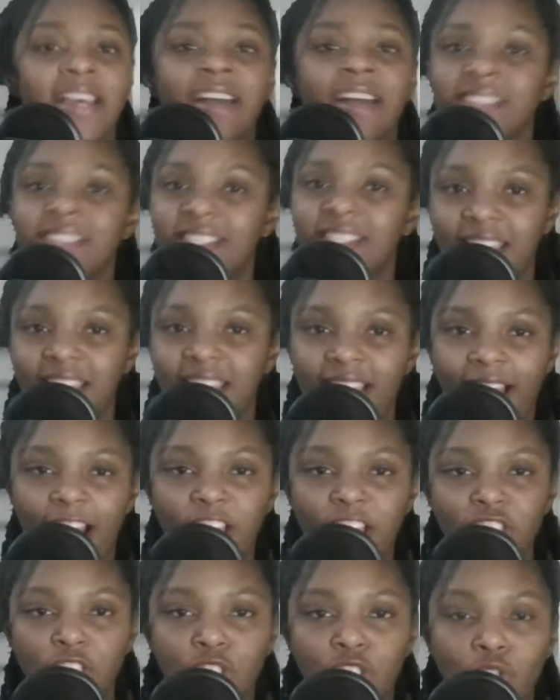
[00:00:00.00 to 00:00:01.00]
to take
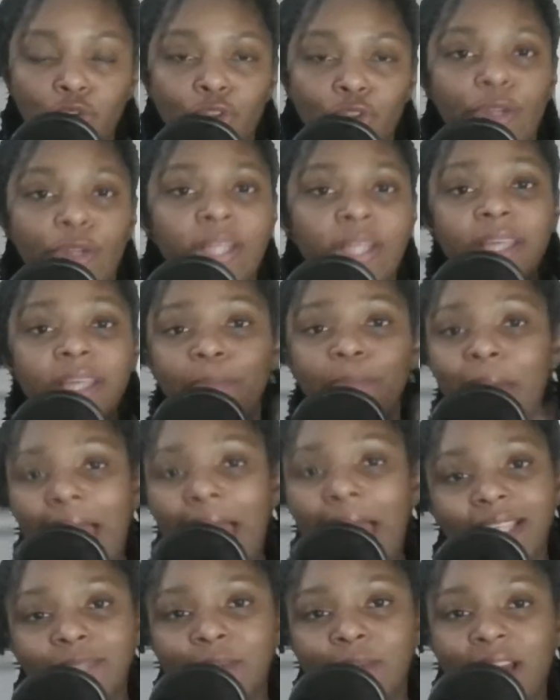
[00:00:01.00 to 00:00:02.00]
extra tutoring, to
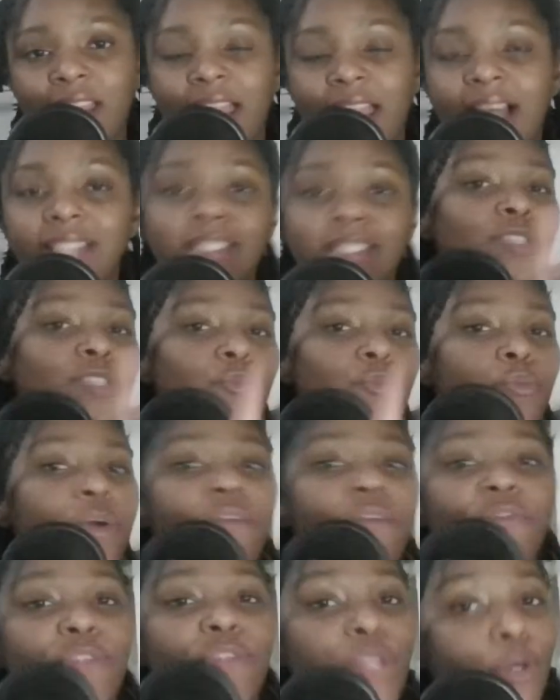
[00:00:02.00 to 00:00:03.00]
pass my classes
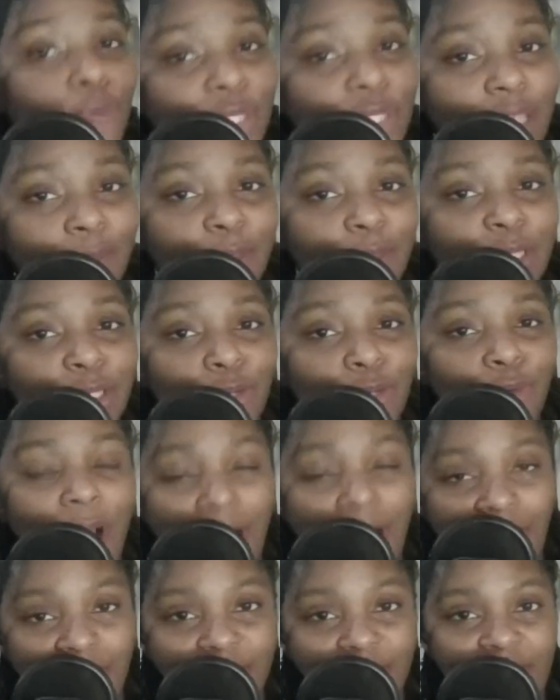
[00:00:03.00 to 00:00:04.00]
with no summer school
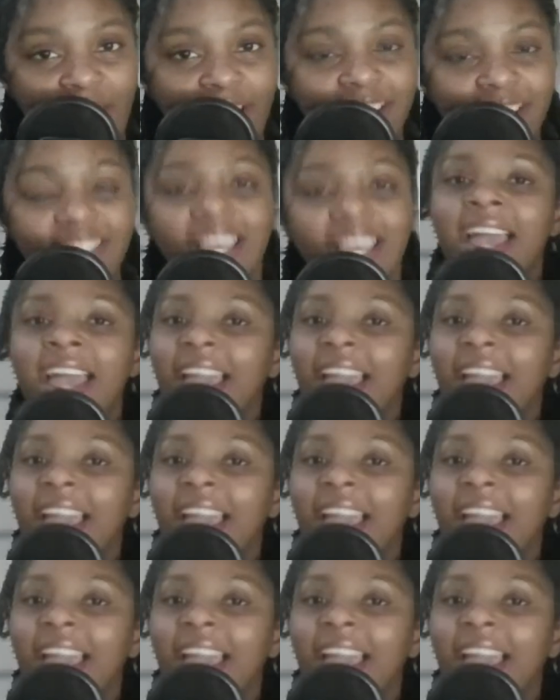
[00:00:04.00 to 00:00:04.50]
at that.